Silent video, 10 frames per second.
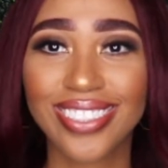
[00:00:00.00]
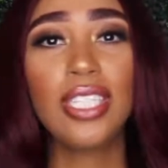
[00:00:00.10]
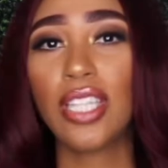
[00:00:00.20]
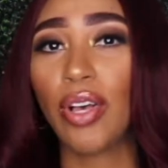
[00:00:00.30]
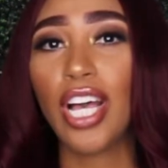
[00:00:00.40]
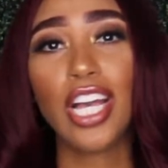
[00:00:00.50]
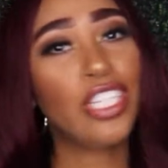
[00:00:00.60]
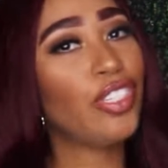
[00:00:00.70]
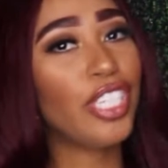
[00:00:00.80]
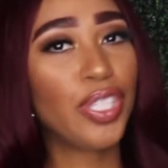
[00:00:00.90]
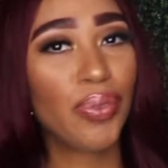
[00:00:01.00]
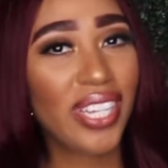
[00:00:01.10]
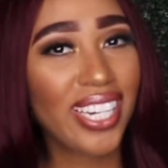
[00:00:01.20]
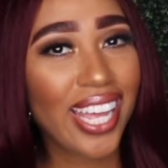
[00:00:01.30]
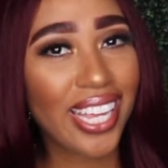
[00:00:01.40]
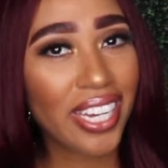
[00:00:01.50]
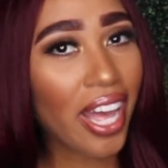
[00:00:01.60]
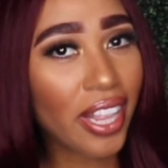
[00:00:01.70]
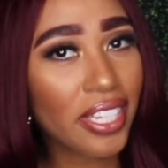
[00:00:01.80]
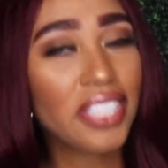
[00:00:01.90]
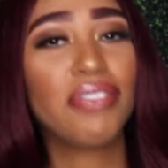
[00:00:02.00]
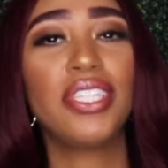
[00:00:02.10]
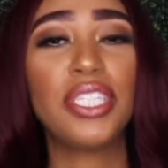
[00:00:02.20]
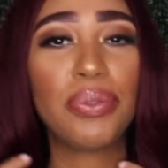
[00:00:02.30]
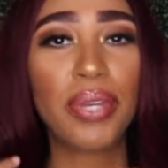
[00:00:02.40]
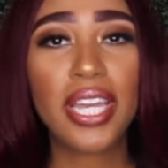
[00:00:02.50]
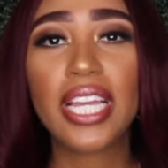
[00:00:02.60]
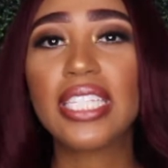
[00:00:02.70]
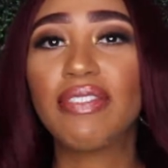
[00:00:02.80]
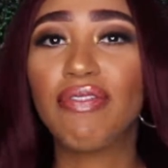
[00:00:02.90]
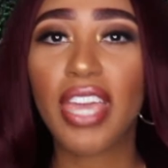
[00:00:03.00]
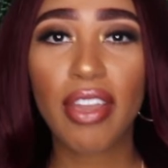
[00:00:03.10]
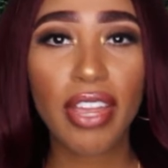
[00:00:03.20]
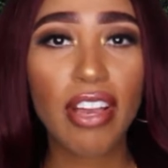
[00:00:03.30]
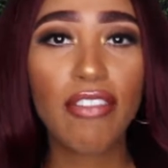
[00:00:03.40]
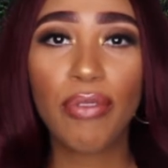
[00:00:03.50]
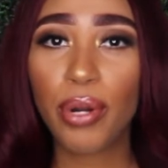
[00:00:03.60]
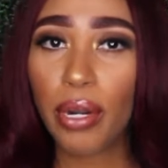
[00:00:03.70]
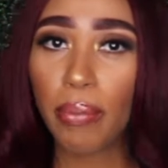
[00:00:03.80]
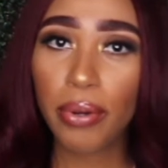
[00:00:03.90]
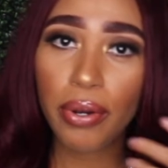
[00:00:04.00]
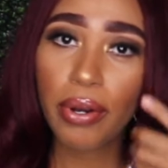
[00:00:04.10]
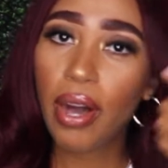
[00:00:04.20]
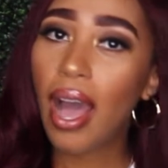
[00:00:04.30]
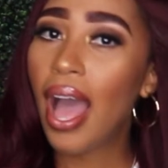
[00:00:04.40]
So $129 for this wig is very affordable,